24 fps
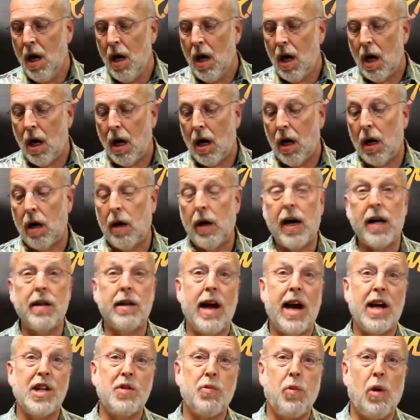And
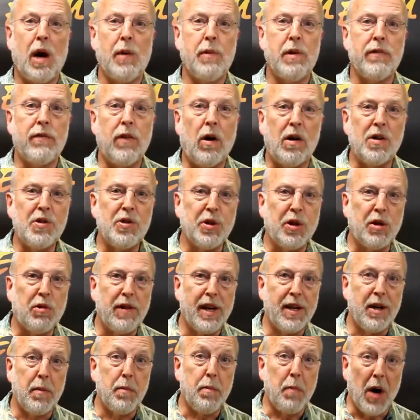that's why we've also
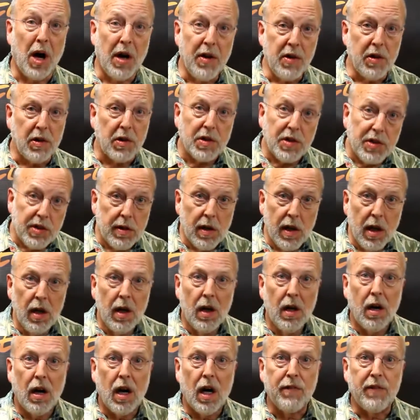created bundles
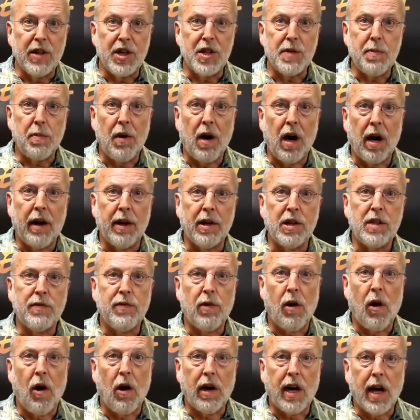of these products
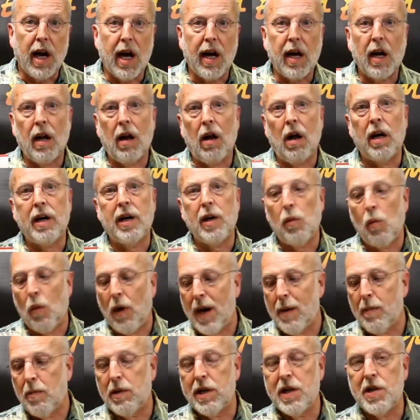for our catalog and
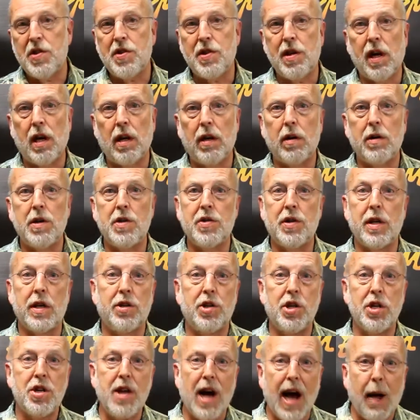web resellers that
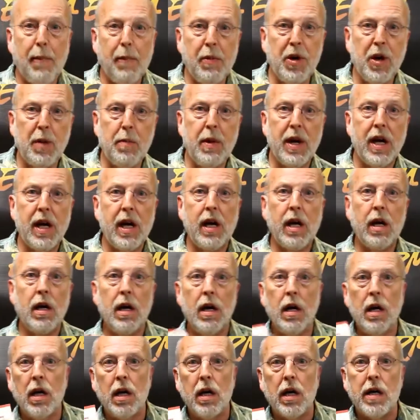just happen to be
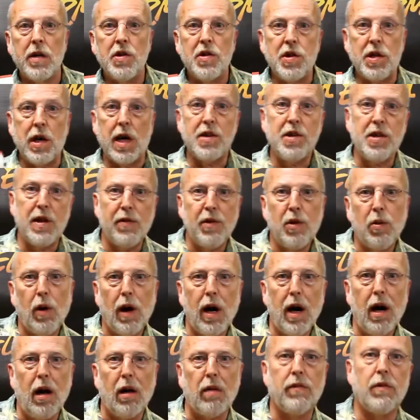in sets of
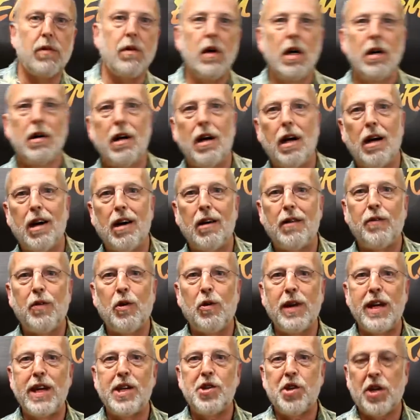12 for
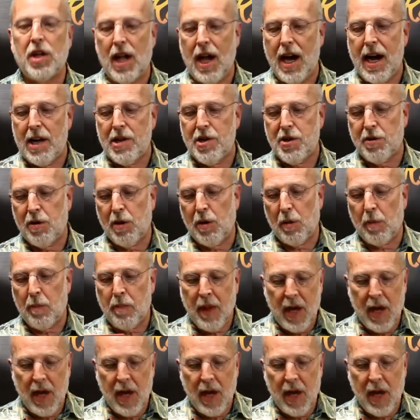each classroom.